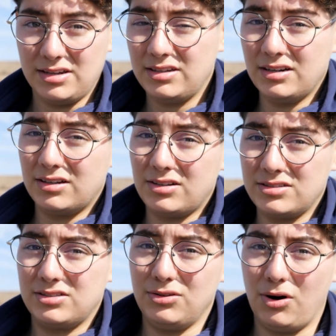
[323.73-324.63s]
young
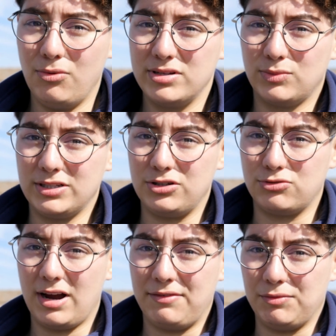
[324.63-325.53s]
adults don't always want to
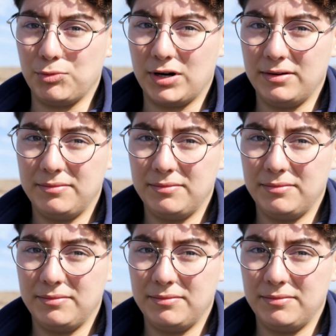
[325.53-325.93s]
drive everywhere.